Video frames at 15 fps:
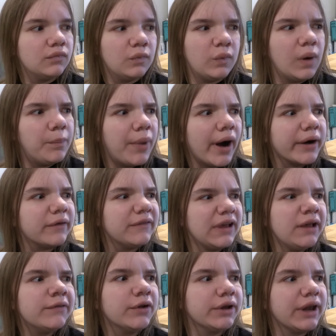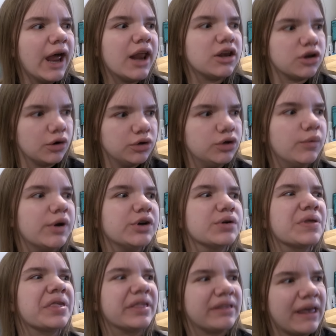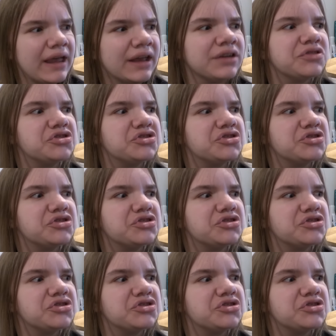What part of evil nun don't you understand,